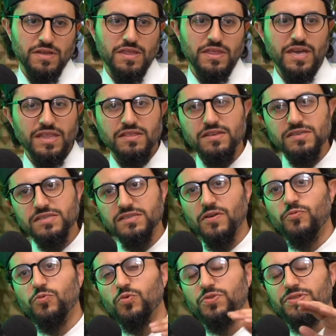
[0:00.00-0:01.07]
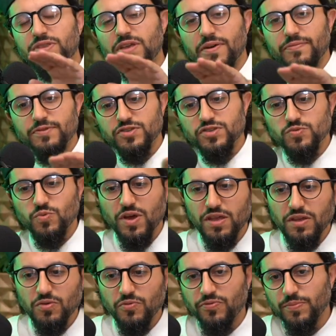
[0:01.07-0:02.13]
That this stuff will never sway
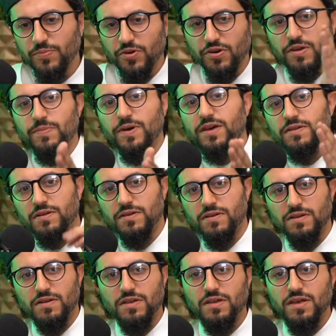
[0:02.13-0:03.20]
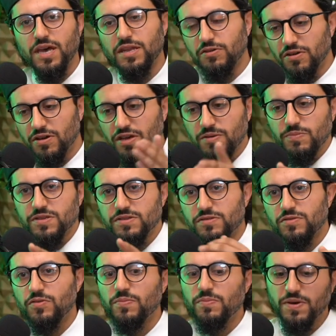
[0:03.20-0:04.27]
you from your ibadah and your khidmah to the
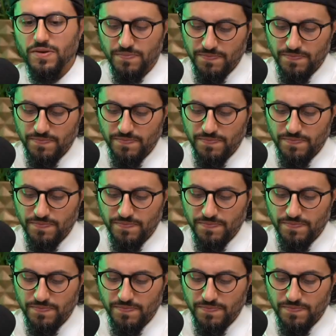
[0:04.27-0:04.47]
ummah.